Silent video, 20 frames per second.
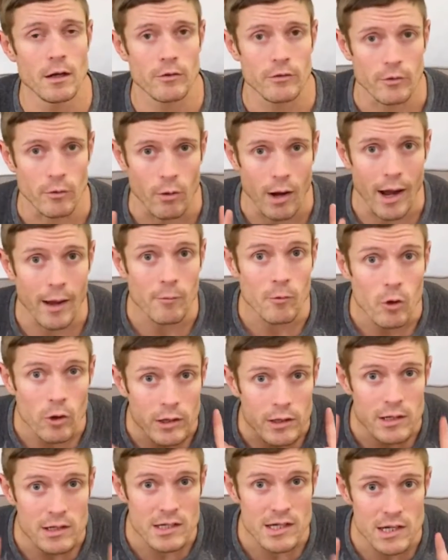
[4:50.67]
So I'm
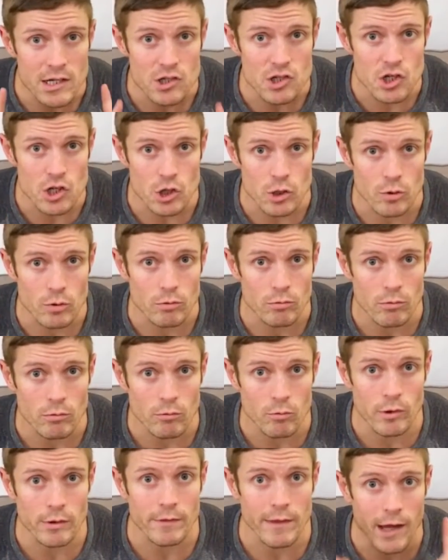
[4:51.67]
going to teach you,
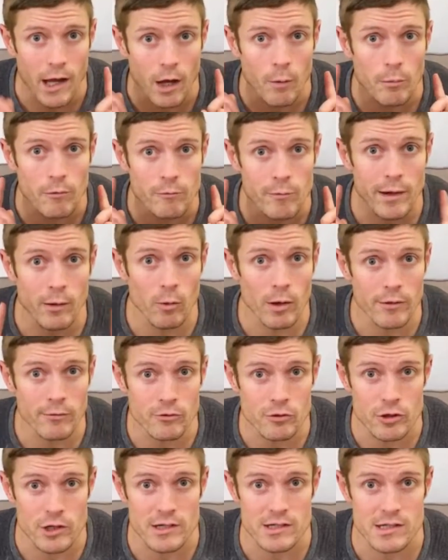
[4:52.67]
with the help of my
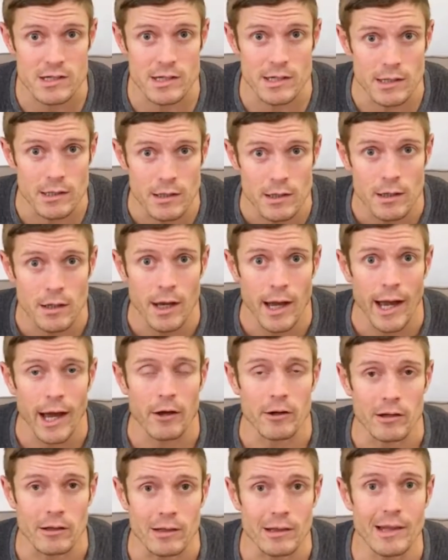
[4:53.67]
wife Christy,
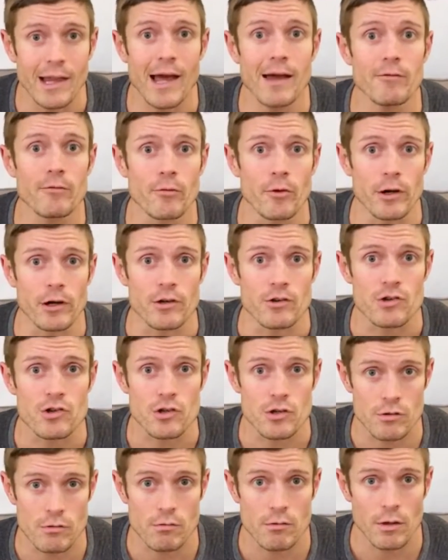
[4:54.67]
how to
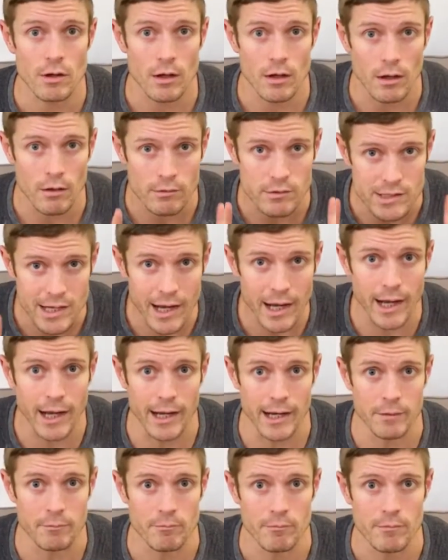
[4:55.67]
leverage
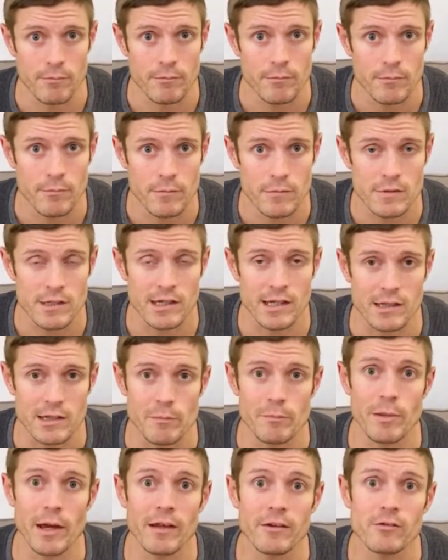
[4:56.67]
time to get the
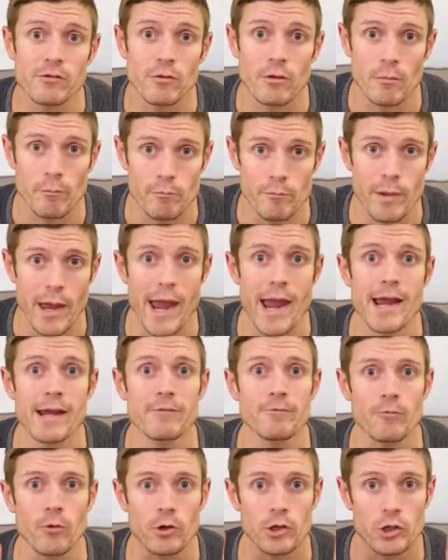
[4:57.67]
best
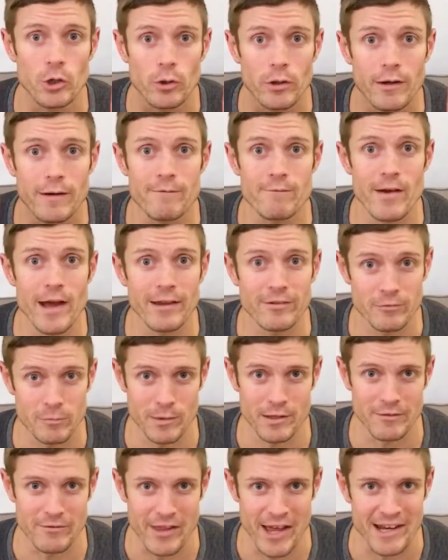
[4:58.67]
bang for your
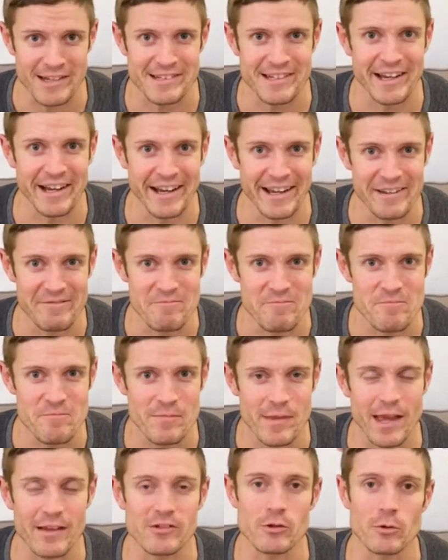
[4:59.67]
investment of that time
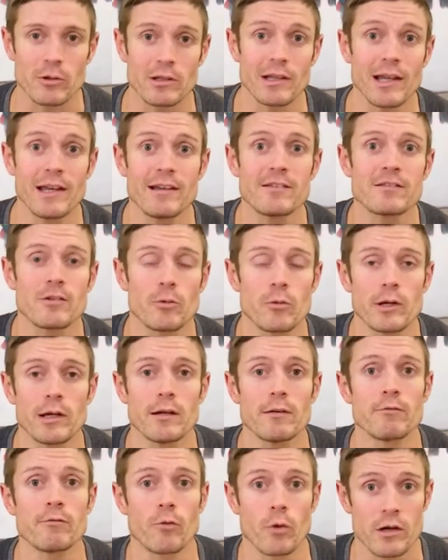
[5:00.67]
as it relates to
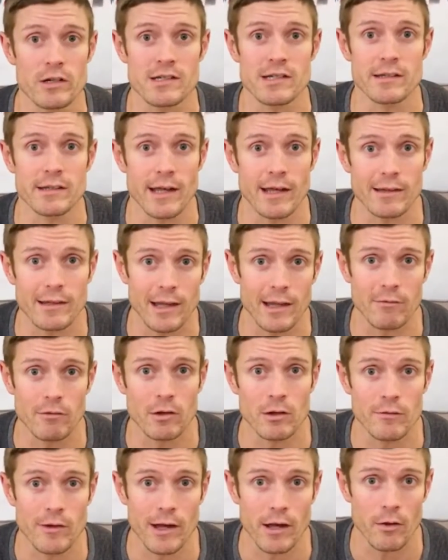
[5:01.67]
reinforcing that
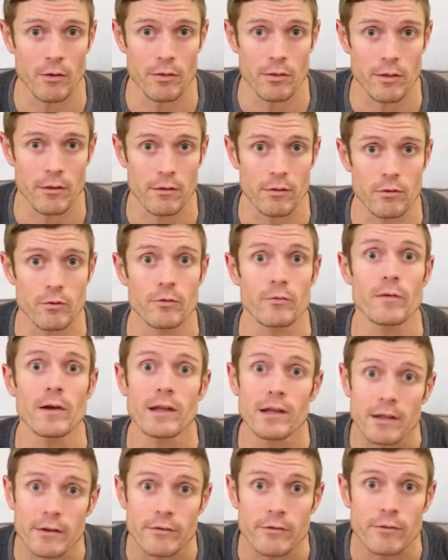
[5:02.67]
level of health through
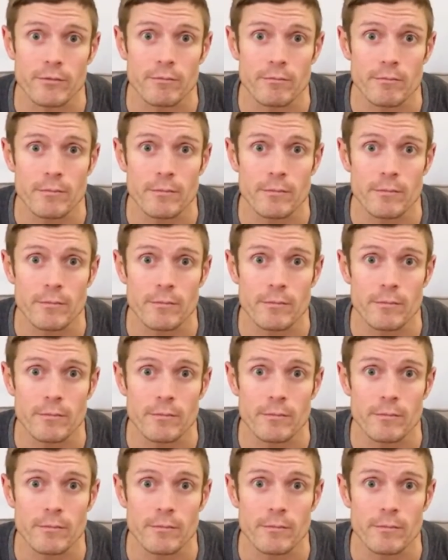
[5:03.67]
fitness.